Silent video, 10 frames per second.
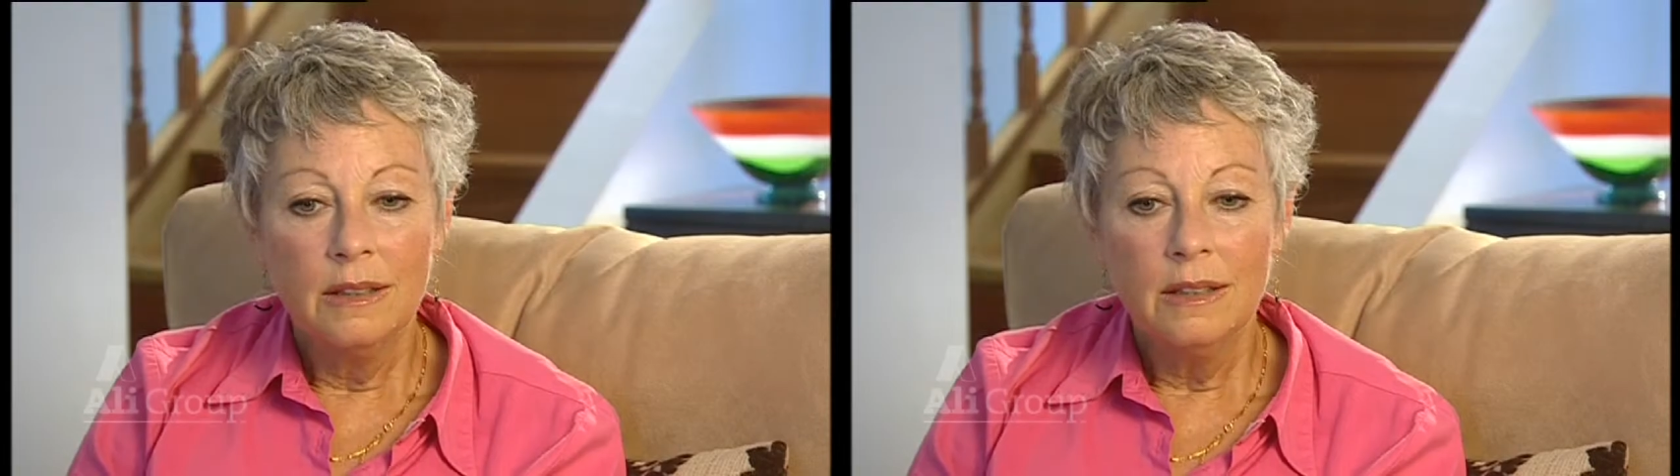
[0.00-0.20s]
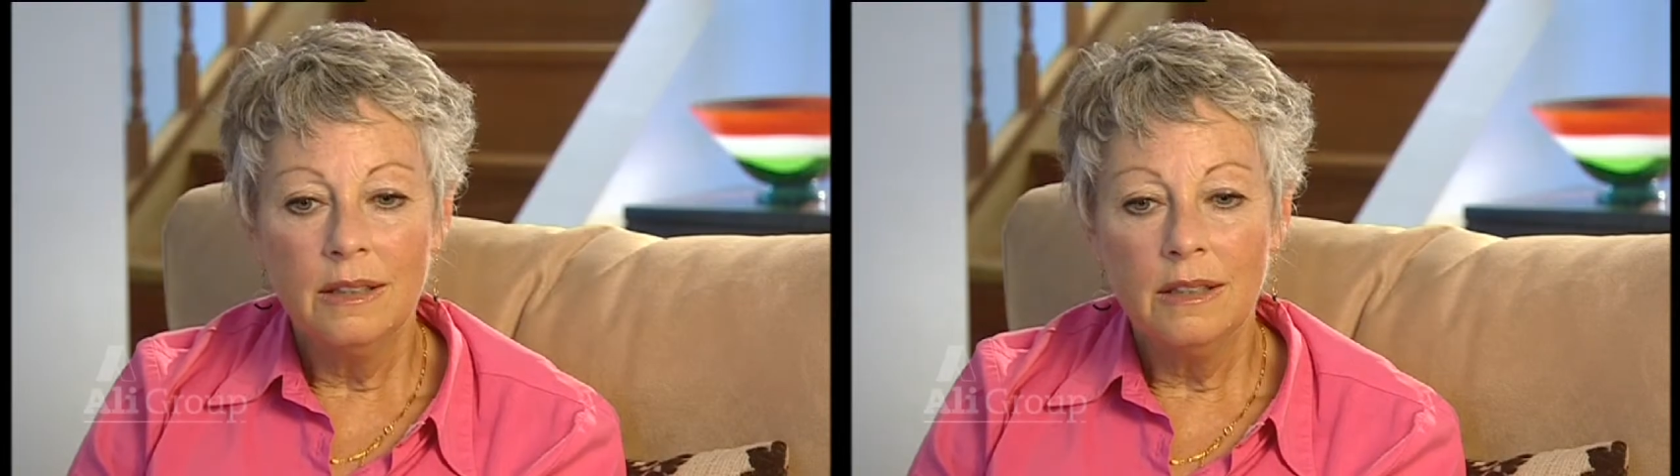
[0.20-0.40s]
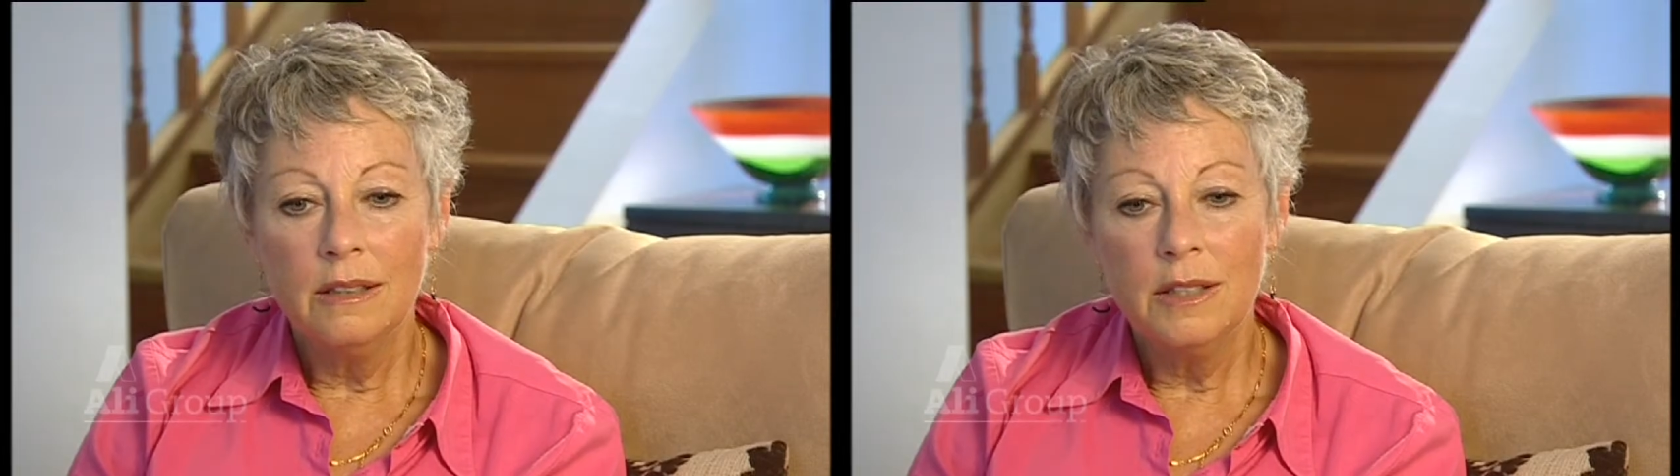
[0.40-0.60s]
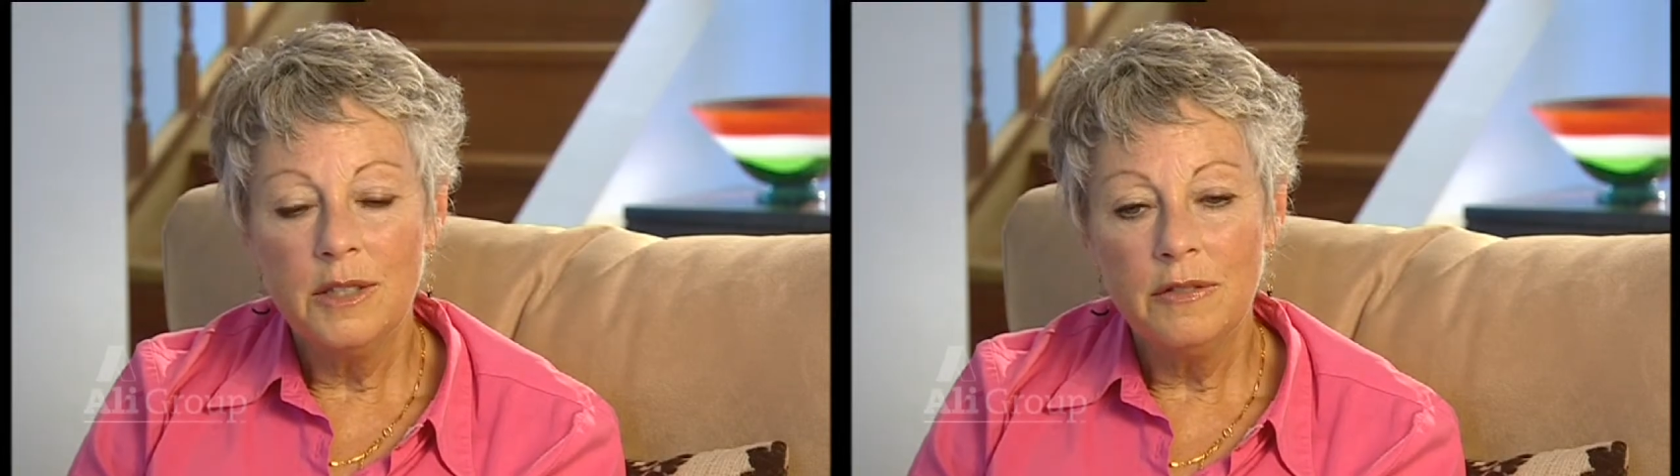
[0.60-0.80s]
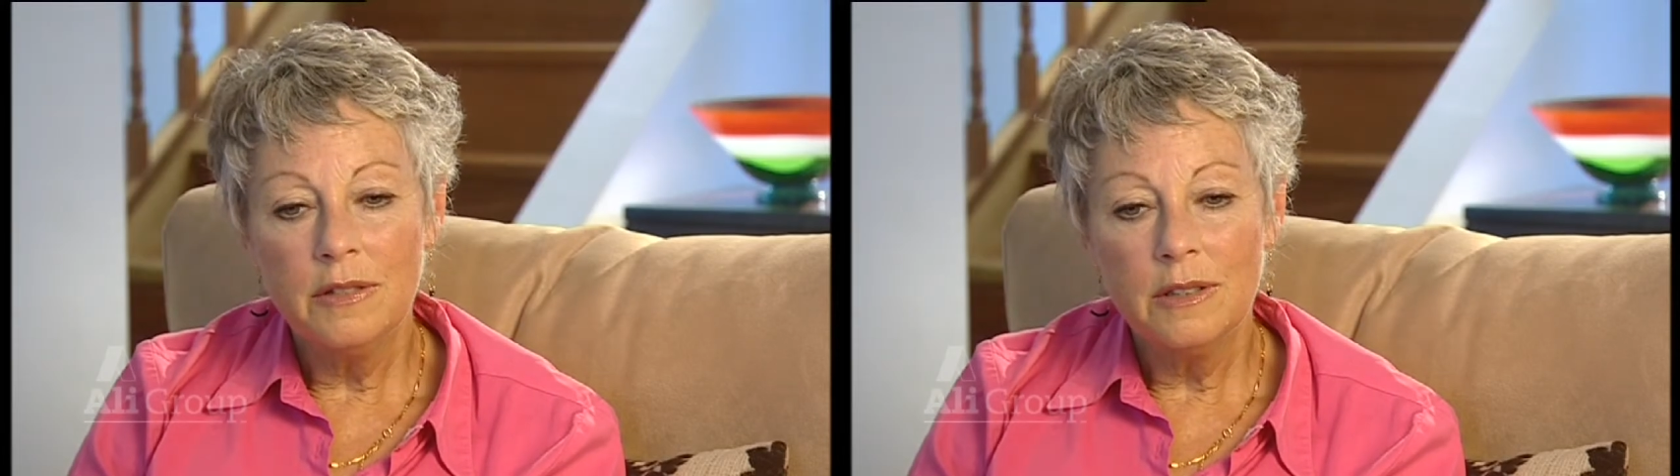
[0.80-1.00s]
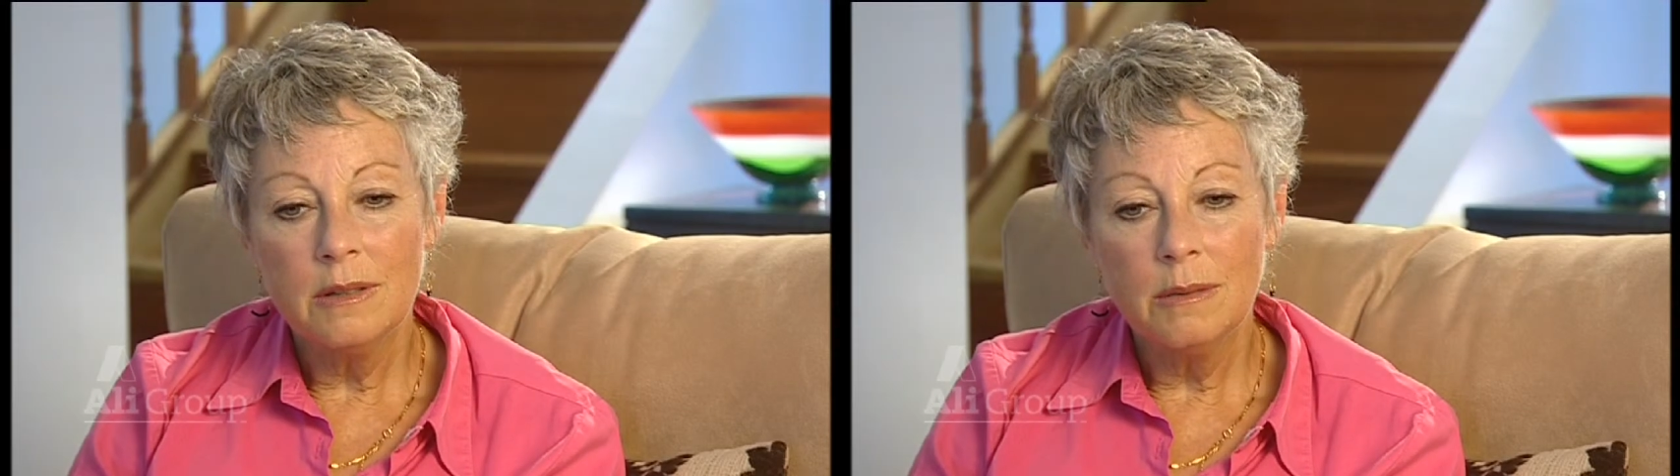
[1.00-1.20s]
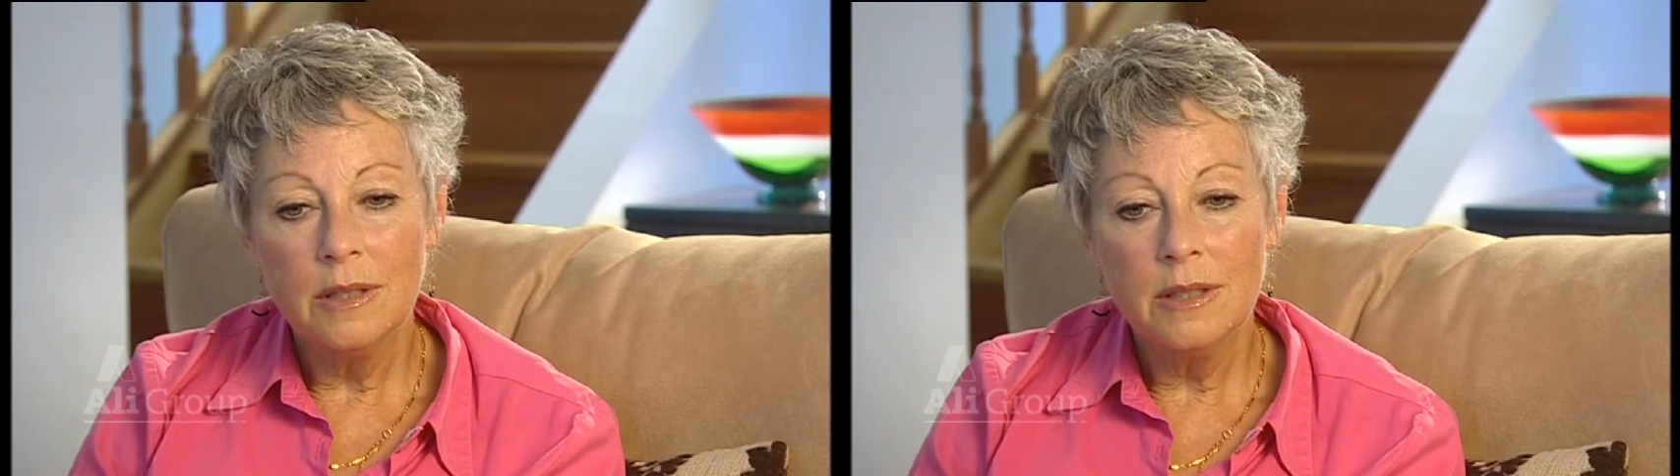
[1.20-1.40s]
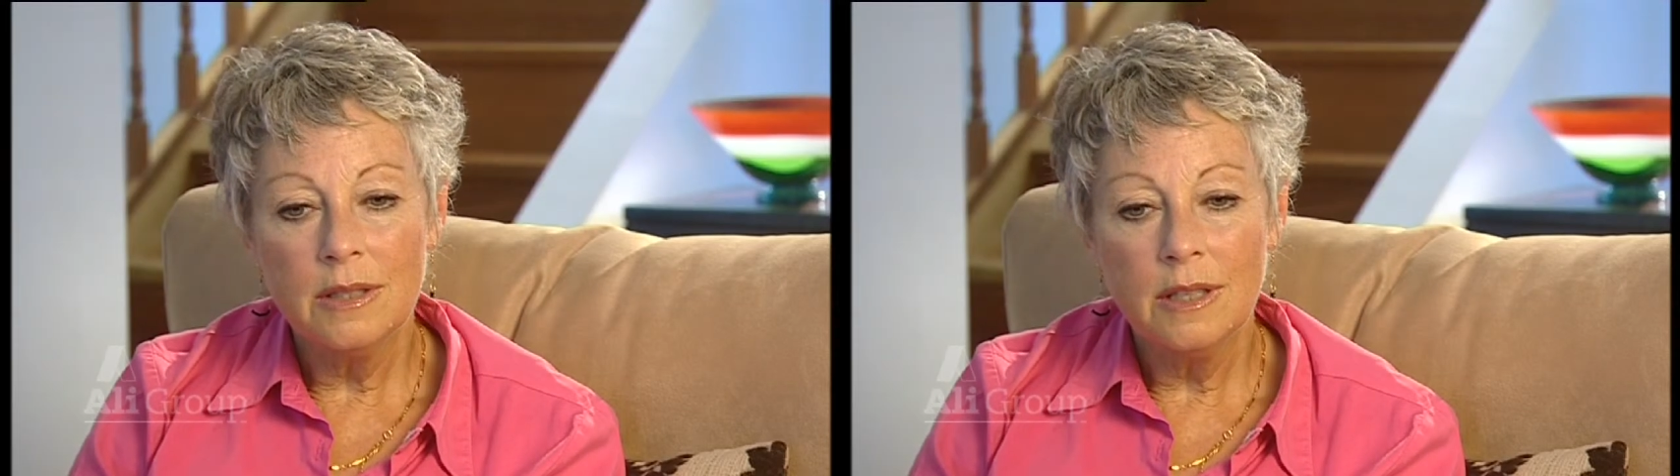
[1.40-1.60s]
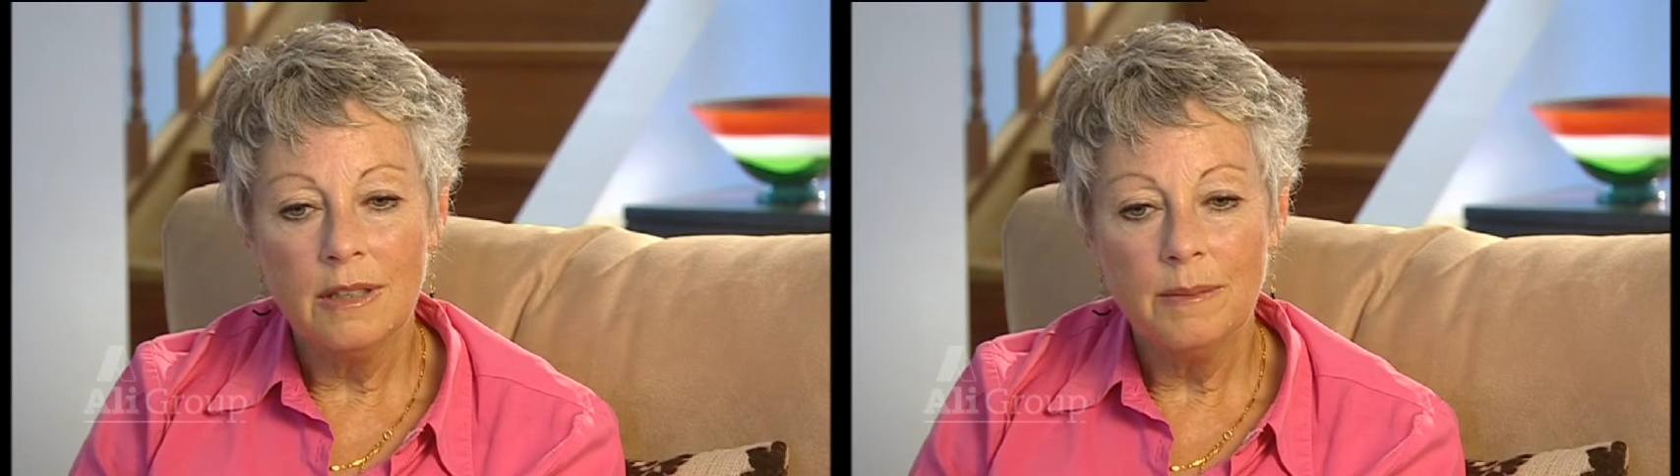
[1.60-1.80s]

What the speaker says: Oh, the difference was